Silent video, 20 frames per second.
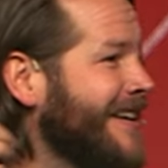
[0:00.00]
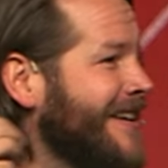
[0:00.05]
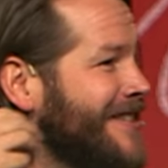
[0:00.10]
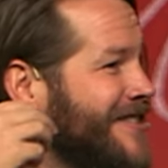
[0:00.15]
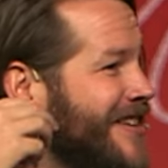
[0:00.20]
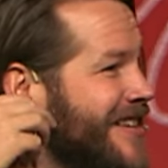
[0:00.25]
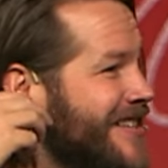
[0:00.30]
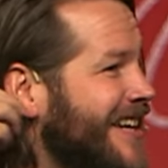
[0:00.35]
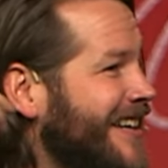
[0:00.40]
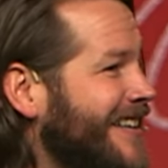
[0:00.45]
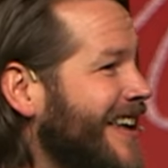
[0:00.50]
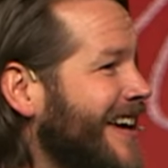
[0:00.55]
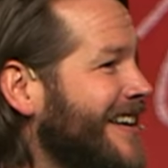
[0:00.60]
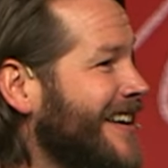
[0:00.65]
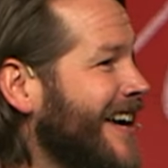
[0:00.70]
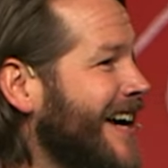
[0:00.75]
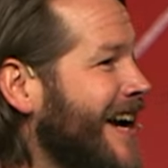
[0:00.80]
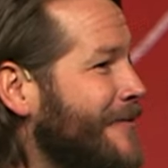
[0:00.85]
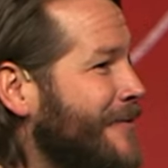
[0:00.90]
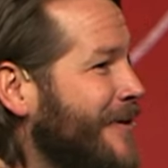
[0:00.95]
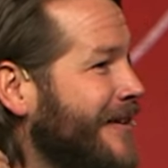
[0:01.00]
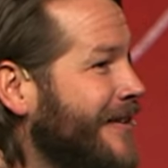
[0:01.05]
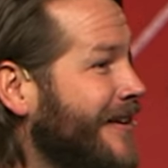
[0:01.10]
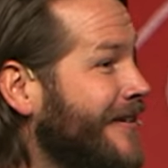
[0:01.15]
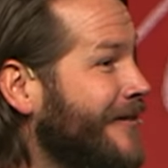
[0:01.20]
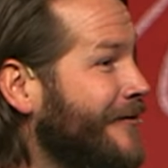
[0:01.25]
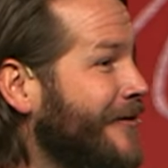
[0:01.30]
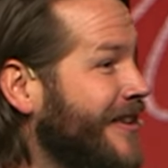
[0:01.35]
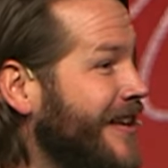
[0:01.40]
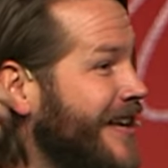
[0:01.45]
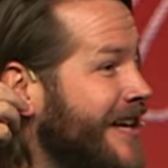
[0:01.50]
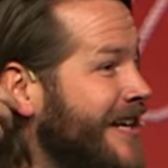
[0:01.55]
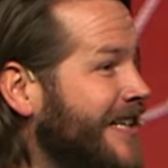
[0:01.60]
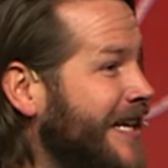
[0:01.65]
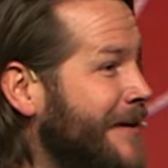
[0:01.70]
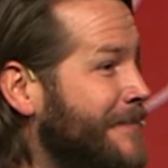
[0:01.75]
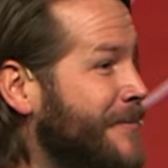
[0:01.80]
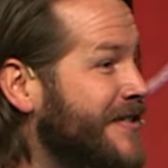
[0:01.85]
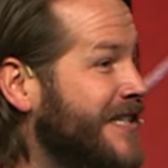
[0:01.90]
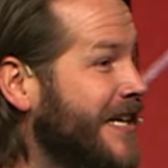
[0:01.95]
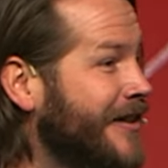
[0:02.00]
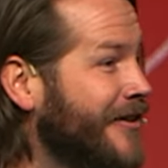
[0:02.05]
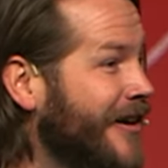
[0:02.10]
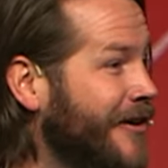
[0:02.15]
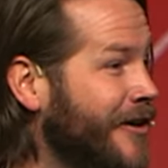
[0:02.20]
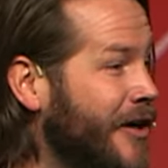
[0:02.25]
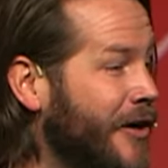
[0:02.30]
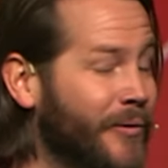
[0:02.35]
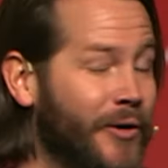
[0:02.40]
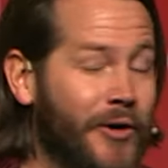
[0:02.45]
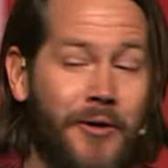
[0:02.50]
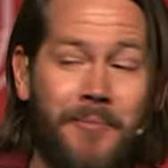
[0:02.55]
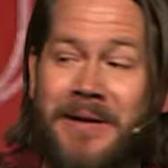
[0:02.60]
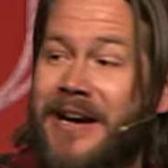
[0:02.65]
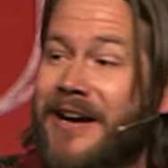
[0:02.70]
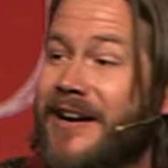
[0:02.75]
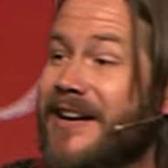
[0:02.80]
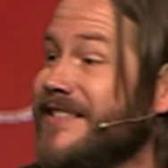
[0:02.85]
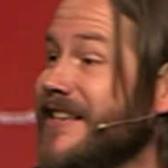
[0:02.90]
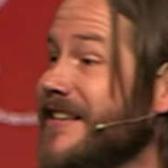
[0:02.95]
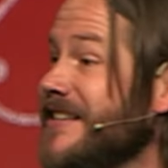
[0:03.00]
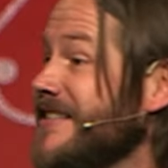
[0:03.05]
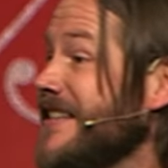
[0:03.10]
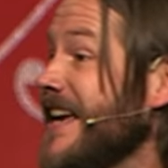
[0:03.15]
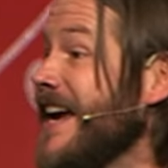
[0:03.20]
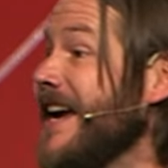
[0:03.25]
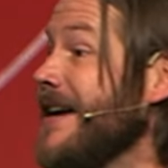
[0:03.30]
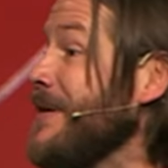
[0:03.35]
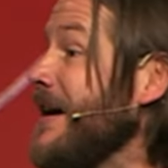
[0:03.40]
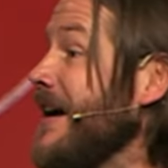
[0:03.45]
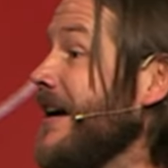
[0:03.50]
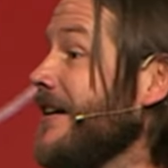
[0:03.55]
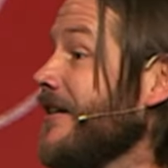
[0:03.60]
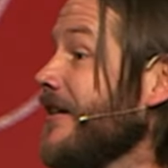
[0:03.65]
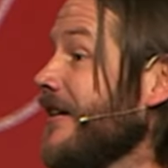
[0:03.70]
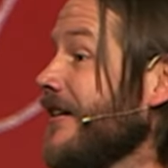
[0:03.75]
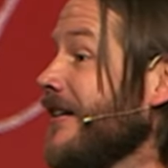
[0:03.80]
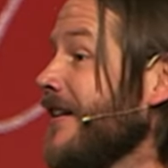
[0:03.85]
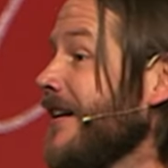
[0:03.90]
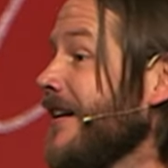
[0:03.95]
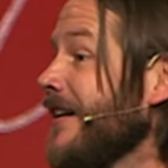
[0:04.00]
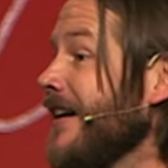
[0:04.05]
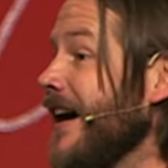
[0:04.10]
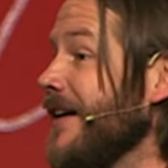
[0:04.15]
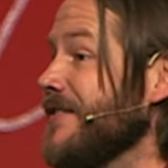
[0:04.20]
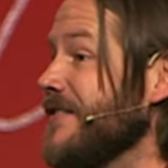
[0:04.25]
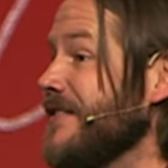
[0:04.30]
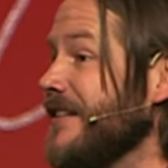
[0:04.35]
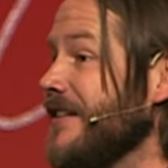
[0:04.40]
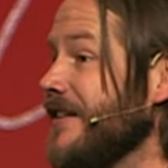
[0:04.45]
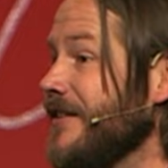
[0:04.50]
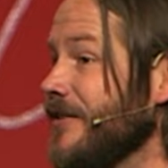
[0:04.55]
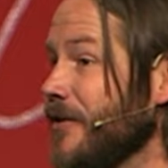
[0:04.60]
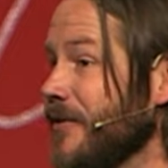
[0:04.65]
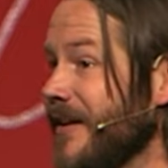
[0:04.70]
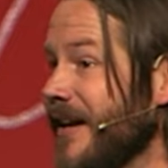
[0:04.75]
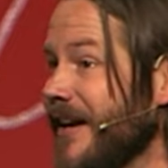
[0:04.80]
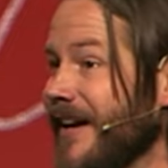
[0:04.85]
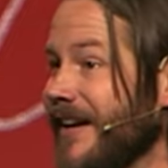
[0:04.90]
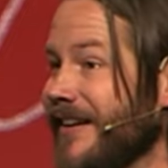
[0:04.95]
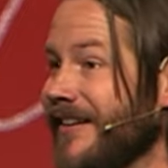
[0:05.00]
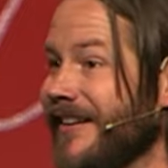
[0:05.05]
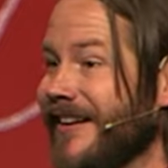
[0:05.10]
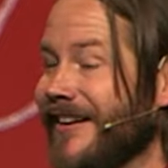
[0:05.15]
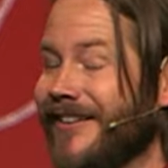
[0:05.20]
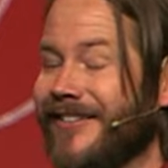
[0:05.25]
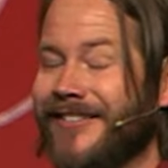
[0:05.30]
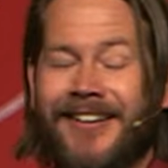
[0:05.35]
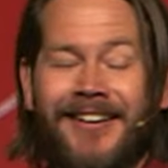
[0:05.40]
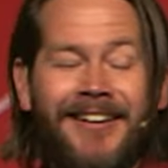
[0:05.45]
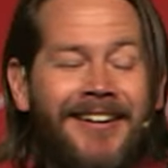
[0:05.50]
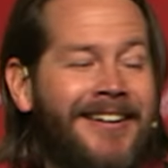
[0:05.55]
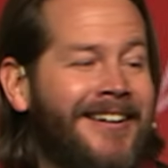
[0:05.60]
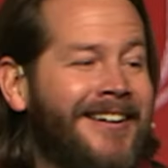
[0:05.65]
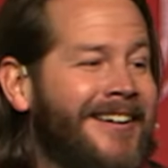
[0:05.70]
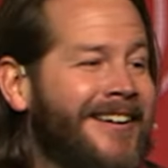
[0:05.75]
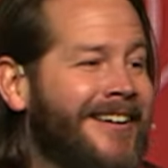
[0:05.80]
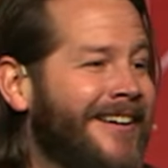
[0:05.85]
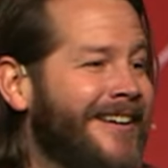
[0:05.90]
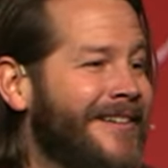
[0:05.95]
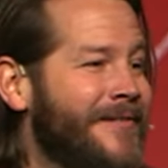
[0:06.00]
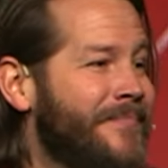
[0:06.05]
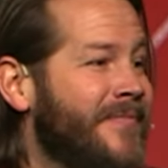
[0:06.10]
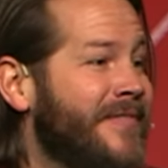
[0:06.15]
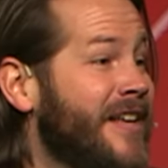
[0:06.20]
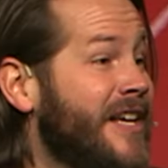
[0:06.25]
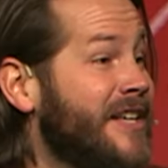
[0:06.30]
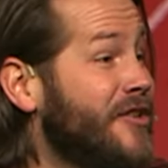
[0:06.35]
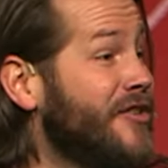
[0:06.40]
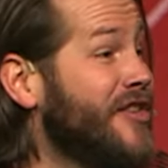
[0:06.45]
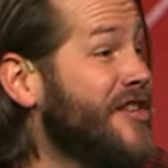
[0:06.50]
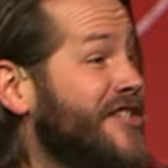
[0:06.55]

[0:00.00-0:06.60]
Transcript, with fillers: Just like that night when the, when the innkeeper said, there ain't no room here. It's the same anger I've seen in your dad, you know? These are the